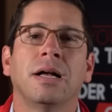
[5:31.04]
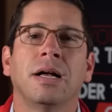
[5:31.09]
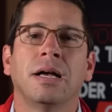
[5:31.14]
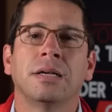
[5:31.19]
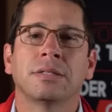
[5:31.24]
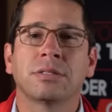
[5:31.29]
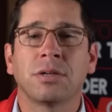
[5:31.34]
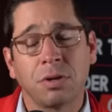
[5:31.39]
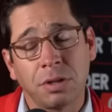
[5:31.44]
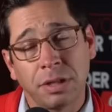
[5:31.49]

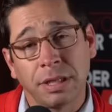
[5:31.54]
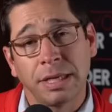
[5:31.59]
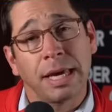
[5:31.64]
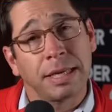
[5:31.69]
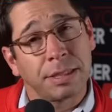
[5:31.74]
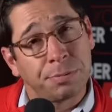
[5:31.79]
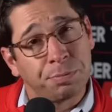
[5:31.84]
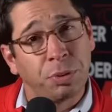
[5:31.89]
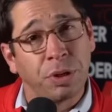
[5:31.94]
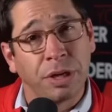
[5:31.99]
certainly
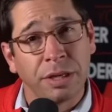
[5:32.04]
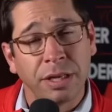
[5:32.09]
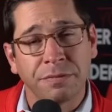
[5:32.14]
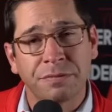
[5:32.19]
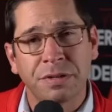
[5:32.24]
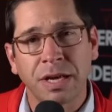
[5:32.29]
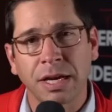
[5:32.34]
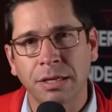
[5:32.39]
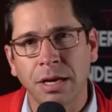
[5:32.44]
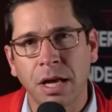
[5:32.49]
has plenty of
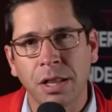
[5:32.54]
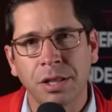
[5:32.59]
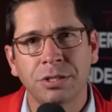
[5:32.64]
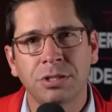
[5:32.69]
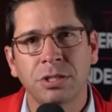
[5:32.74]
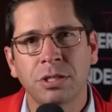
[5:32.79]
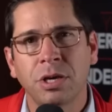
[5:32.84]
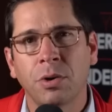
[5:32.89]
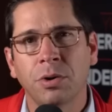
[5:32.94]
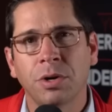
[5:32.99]

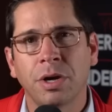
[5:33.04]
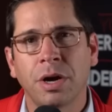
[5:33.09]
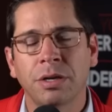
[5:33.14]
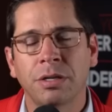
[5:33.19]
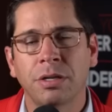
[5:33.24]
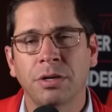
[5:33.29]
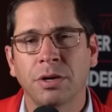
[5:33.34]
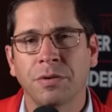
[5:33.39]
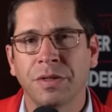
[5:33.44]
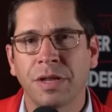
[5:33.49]
technology going on
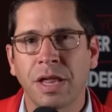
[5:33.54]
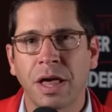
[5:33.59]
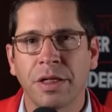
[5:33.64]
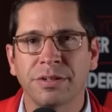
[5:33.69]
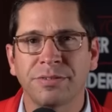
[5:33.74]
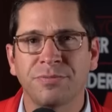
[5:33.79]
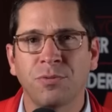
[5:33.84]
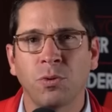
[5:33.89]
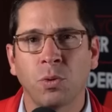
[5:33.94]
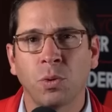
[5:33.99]
here in the
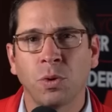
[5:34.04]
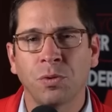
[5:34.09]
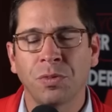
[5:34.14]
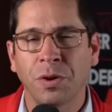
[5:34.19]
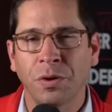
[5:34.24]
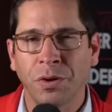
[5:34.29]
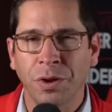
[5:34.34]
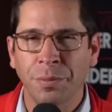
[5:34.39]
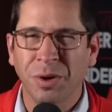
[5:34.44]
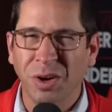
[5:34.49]
Dallas-Fort Worth
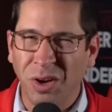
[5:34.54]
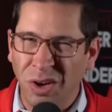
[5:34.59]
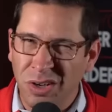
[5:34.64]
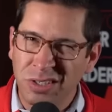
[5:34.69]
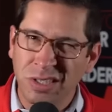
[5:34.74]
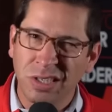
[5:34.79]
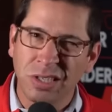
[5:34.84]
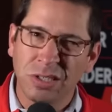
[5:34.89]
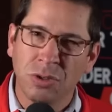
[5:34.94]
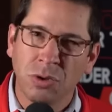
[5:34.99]
area, but
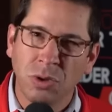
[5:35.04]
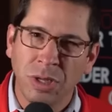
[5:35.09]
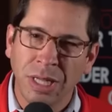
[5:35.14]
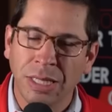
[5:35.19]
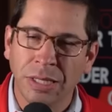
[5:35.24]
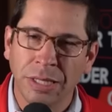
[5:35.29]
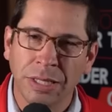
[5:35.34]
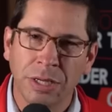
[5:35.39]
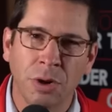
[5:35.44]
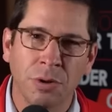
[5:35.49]
Austin is
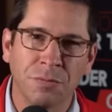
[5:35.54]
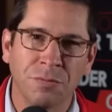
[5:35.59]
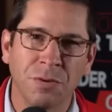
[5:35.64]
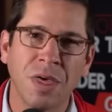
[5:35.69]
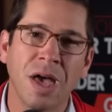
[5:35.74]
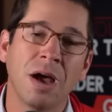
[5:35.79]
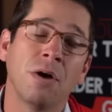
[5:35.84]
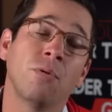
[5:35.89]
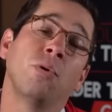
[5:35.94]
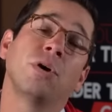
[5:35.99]
uniquely known for
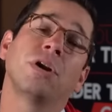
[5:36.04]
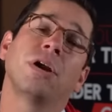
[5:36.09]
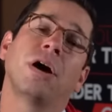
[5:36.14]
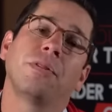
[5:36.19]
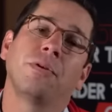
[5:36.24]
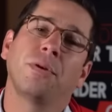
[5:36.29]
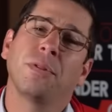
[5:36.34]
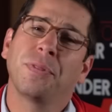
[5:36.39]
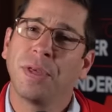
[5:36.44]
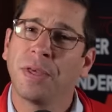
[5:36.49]
that. One
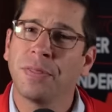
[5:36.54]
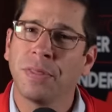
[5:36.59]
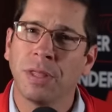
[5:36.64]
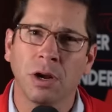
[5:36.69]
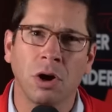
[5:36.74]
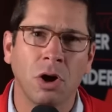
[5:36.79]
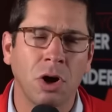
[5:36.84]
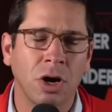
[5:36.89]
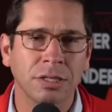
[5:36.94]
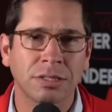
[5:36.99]
other thing that
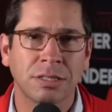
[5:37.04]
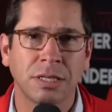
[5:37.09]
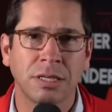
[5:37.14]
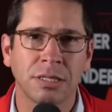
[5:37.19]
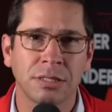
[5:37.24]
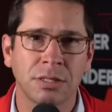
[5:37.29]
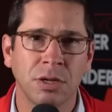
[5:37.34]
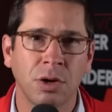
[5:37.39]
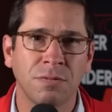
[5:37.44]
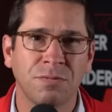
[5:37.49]
Austin
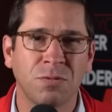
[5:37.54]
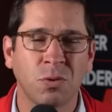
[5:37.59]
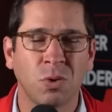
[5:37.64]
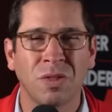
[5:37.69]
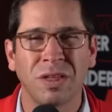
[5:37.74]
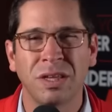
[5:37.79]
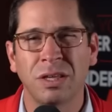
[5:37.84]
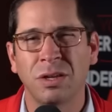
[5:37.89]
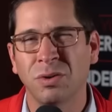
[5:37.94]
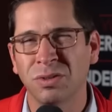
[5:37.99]
is known for
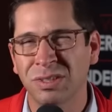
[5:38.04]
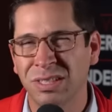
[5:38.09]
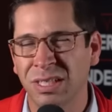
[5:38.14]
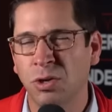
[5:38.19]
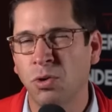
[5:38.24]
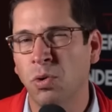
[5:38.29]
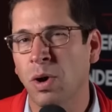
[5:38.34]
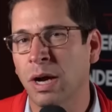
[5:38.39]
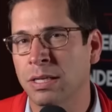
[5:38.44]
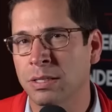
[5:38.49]
that you don't see
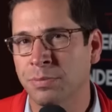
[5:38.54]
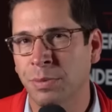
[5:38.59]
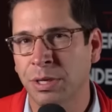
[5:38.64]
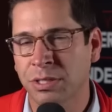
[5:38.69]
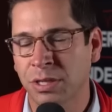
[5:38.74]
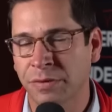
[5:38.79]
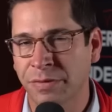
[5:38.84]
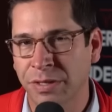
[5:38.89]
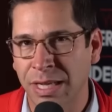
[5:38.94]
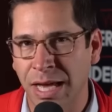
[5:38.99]
quite as
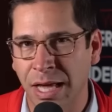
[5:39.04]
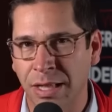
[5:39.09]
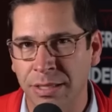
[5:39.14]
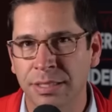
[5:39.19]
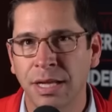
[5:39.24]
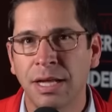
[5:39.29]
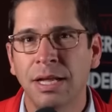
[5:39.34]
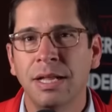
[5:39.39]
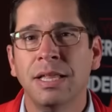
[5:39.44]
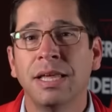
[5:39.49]
much of in Dallas
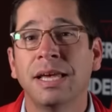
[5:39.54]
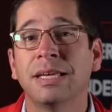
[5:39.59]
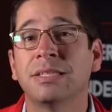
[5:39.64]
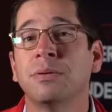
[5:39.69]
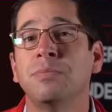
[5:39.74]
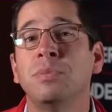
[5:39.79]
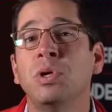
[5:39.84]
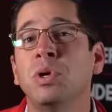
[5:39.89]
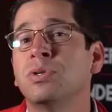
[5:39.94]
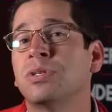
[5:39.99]
is the
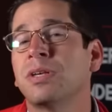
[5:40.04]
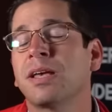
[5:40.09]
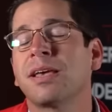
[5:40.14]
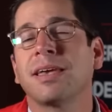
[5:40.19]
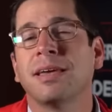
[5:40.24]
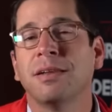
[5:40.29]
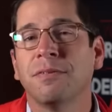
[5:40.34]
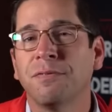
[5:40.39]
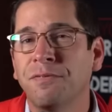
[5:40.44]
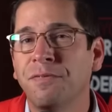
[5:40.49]
music
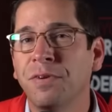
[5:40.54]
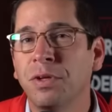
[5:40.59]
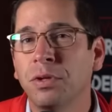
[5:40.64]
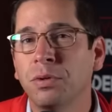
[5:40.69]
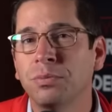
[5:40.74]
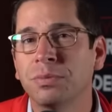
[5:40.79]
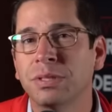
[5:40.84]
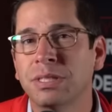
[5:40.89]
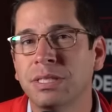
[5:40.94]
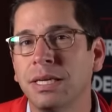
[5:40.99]
and
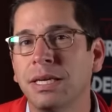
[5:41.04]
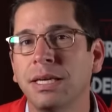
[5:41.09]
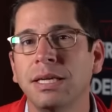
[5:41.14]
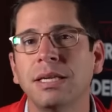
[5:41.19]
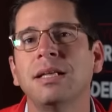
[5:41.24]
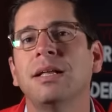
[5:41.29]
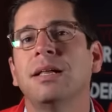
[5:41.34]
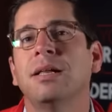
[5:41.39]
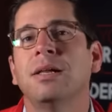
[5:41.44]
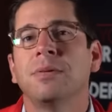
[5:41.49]
film scene.
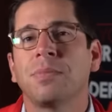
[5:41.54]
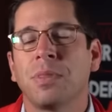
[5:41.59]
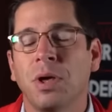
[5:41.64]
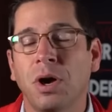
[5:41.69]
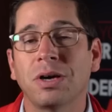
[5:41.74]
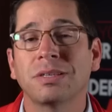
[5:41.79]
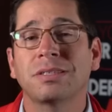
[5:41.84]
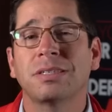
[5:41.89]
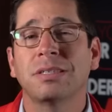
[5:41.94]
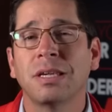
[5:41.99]

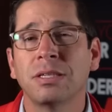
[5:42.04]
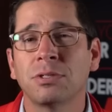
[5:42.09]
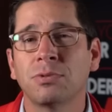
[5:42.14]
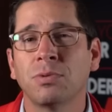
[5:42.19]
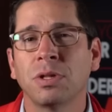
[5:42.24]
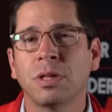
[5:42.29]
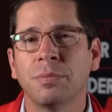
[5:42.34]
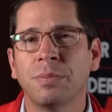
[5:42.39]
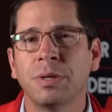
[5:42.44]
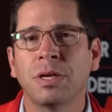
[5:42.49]
Austin has
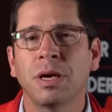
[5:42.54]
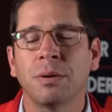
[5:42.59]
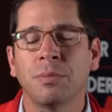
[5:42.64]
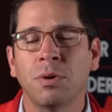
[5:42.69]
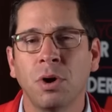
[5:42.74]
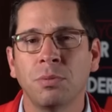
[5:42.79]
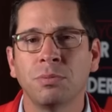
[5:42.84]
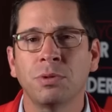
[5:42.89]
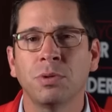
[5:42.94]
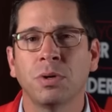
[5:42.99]
really become
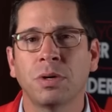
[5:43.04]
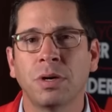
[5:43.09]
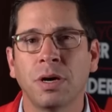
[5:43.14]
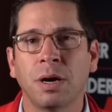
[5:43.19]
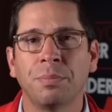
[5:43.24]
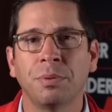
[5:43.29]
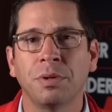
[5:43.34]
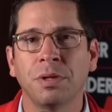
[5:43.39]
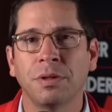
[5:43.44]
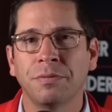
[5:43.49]
home to a
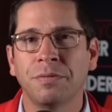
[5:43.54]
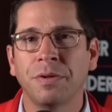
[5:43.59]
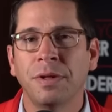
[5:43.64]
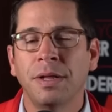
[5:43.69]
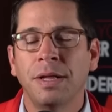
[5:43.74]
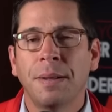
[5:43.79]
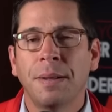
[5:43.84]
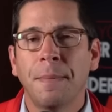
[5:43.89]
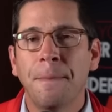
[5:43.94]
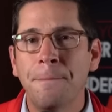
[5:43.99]
couple of
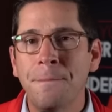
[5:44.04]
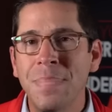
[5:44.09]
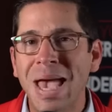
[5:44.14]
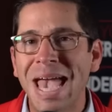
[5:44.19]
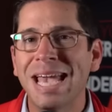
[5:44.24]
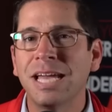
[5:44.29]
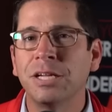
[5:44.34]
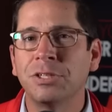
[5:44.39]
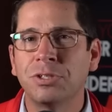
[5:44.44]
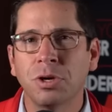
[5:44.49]

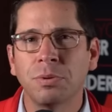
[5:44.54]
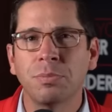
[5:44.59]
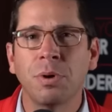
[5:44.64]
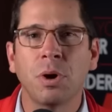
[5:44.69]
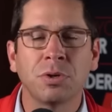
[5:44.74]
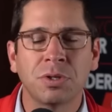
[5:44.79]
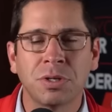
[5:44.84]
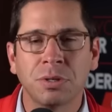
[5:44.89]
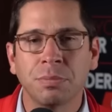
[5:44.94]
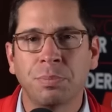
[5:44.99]
major
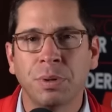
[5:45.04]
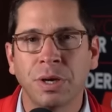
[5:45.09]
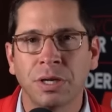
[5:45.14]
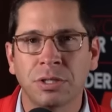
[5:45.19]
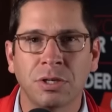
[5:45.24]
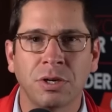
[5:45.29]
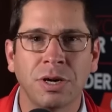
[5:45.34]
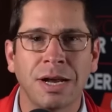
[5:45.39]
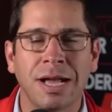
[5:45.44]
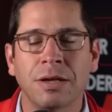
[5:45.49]
motion
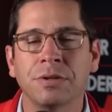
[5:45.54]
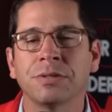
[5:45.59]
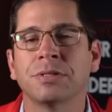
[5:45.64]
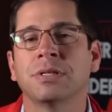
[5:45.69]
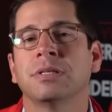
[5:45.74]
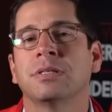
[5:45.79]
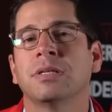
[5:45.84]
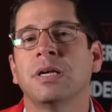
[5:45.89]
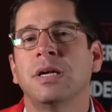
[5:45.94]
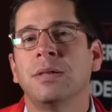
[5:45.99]
picture
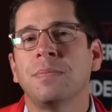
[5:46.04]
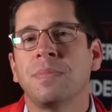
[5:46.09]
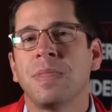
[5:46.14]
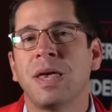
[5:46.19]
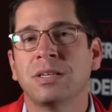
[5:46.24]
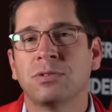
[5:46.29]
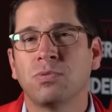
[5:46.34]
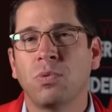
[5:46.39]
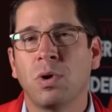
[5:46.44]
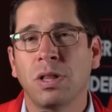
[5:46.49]
houses,
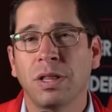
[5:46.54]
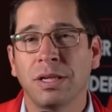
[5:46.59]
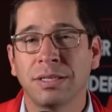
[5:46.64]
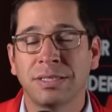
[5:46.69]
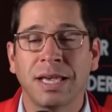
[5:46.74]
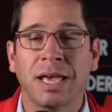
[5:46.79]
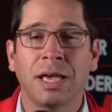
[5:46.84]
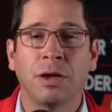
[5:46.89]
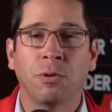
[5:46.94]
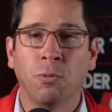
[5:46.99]
as well as
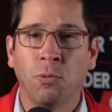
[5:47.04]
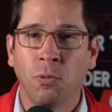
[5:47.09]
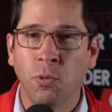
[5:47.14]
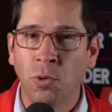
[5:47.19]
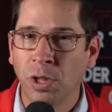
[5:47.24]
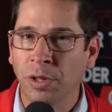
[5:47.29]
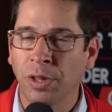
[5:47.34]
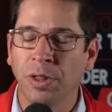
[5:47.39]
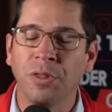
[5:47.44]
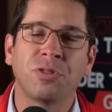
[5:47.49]
a
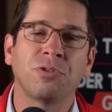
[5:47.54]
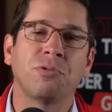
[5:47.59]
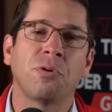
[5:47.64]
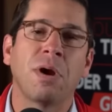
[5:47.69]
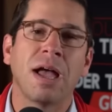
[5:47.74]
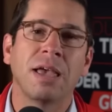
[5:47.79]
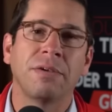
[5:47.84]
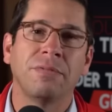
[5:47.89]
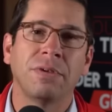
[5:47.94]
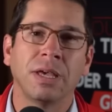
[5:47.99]
really
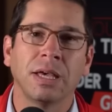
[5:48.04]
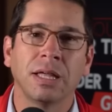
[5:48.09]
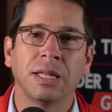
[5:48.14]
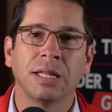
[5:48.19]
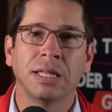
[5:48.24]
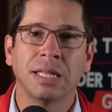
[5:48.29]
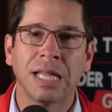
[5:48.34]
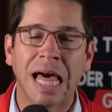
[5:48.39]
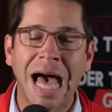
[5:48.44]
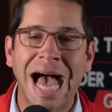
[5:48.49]
thriving
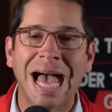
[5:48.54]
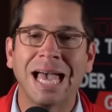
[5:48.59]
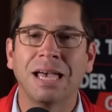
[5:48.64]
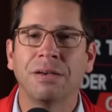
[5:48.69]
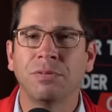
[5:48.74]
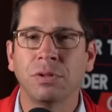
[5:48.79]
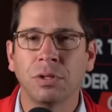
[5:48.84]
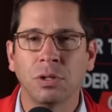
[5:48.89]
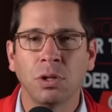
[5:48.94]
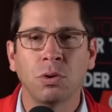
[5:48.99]

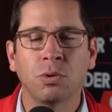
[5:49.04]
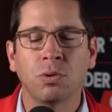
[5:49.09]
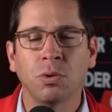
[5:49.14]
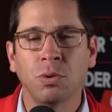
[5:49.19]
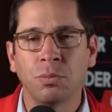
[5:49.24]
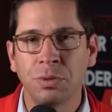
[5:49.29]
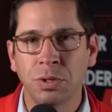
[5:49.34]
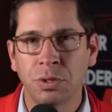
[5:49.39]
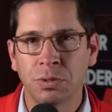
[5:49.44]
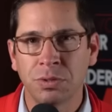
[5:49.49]
live local
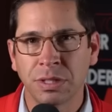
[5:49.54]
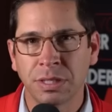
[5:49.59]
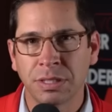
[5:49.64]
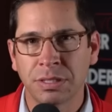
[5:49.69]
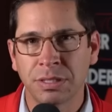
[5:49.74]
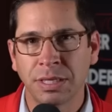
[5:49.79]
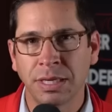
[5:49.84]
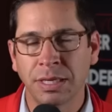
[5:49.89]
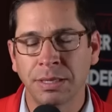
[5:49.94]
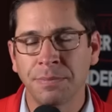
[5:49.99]
music
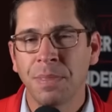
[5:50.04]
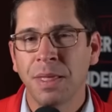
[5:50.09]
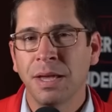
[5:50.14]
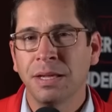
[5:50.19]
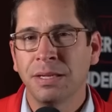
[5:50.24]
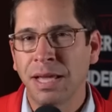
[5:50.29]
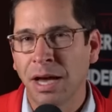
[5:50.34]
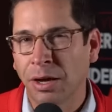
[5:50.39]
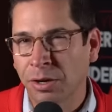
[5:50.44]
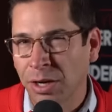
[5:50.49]
scene
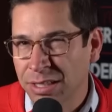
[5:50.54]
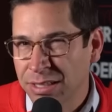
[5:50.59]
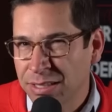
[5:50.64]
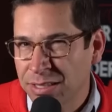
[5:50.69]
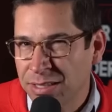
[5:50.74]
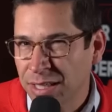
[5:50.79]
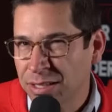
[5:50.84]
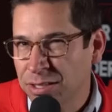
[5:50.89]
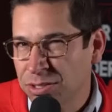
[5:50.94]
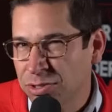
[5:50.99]
down on
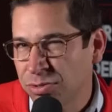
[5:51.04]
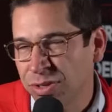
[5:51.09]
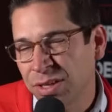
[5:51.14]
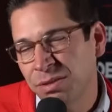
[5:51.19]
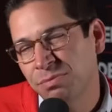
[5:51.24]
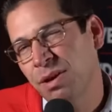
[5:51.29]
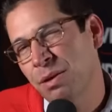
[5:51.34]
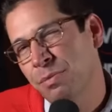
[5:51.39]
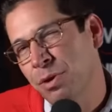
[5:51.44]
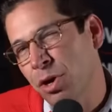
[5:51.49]
6th
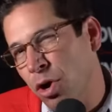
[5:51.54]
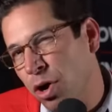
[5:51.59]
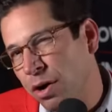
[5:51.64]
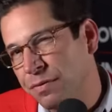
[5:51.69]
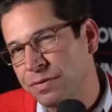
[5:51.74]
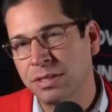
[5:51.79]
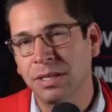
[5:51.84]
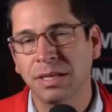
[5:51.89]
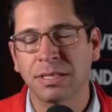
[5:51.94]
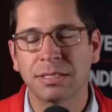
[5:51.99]
Street, maybe off
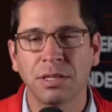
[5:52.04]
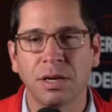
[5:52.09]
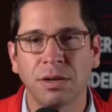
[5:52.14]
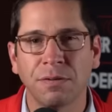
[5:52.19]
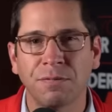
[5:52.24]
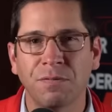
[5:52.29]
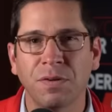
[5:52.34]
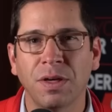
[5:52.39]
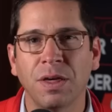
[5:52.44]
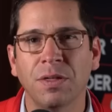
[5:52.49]
6th on
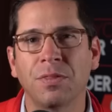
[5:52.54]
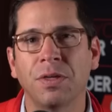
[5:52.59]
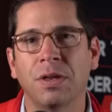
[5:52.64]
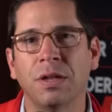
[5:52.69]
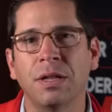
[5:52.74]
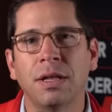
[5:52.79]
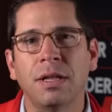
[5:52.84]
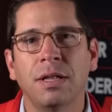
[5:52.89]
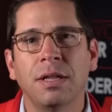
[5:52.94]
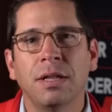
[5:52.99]
5th,
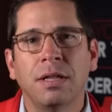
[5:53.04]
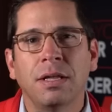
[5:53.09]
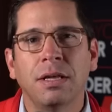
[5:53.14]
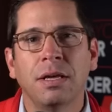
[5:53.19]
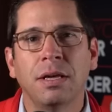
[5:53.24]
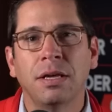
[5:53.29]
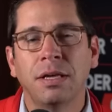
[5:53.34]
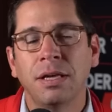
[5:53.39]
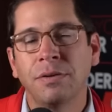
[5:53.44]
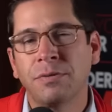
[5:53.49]

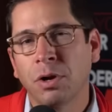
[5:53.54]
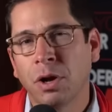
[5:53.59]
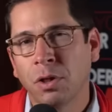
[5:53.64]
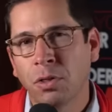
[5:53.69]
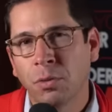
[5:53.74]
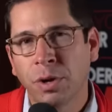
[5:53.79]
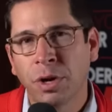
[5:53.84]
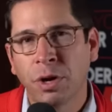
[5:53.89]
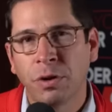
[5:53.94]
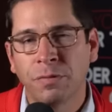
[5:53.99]
and even all the
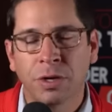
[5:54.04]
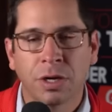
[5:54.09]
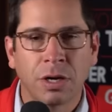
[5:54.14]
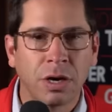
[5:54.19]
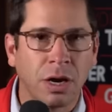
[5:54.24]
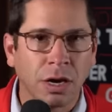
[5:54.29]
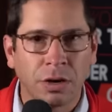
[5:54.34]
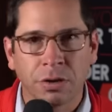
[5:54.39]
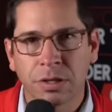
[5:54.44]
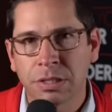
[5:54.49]
way over to
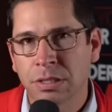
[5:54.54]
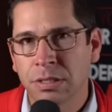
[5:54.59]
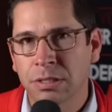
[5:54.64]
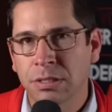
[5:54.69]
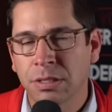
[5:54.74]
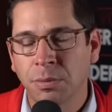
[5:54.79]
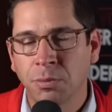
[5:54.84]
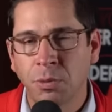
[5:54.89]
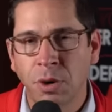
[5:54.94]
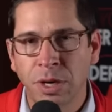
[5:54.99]
Congress in
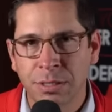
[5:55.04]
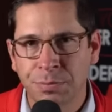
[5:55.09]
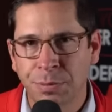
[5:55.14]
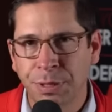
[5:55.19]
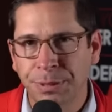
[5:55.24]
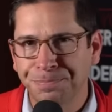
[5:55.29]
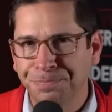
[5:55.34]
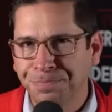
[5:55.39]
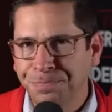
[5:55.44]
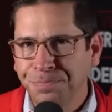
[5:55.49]
some ways. But